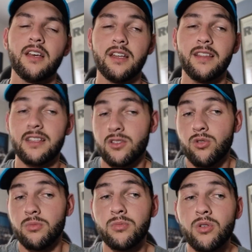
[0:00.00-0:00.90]
That
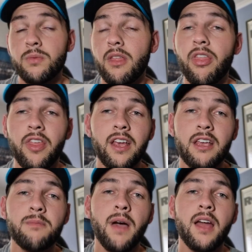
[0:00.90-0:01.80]
could be the
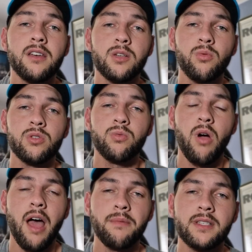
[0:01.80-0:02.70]
thinking pattern towards
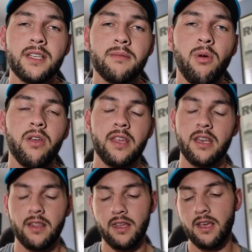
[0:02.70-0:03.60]
what happens by the
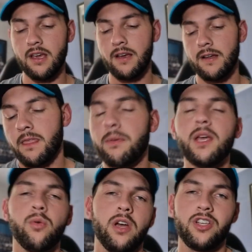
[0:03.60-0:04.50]
end of the year. The big
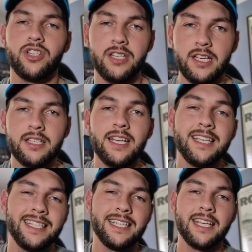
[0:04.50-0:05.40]
question is
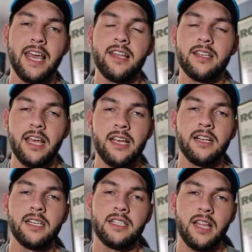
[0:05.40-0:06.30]
this Ken
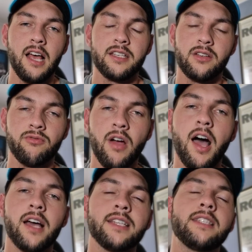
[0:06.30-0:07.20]
Hinkley's last
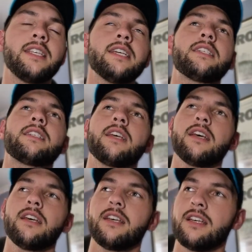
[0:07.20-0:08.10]
hurrah? Is this
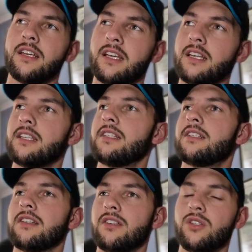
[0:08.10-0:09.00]

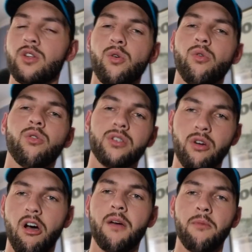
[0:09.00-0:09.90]
his do or
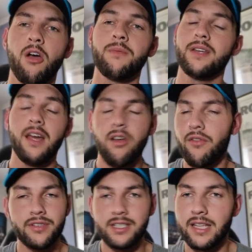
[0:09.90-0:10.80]
die moment? And
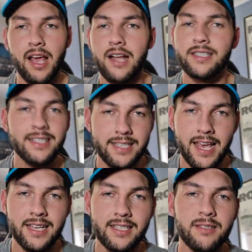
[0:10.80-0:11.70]
obviously the answer is
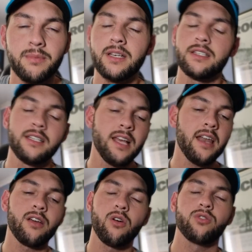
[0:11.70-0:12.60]
yes, because he's out
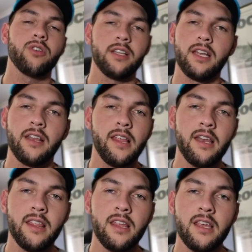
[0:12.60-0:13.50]
of contract at the end
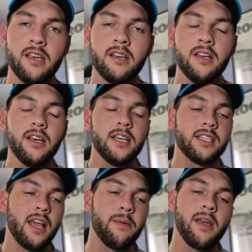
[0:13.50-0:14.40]
of the year. He's
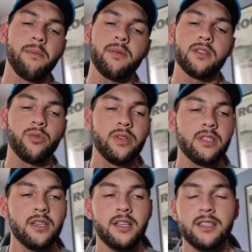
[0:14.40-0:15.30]
coming up to
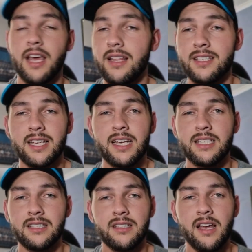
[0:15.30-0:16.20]
his 10th
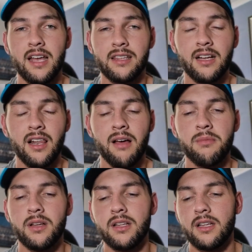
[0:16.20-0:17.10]
season at the club.
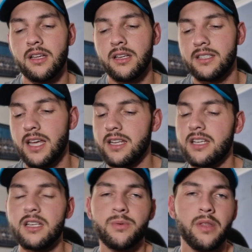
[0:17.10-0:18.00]
10
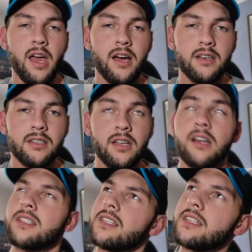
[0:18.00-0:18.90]
years without,
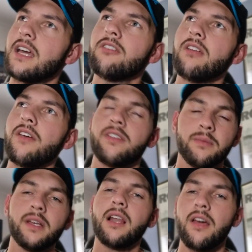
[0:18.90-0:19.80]
is it 10 or 11? It'll
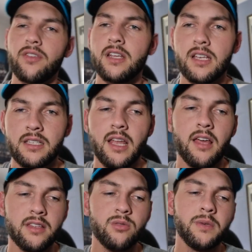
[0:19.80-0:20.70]
be 11 years now.
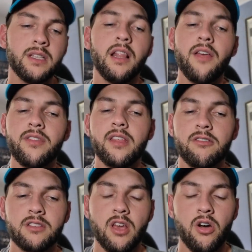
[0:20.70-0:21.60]
This will be his 11th year
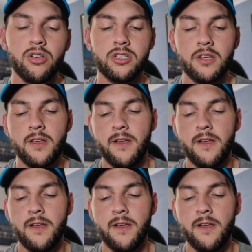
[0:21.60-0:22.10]
as coach.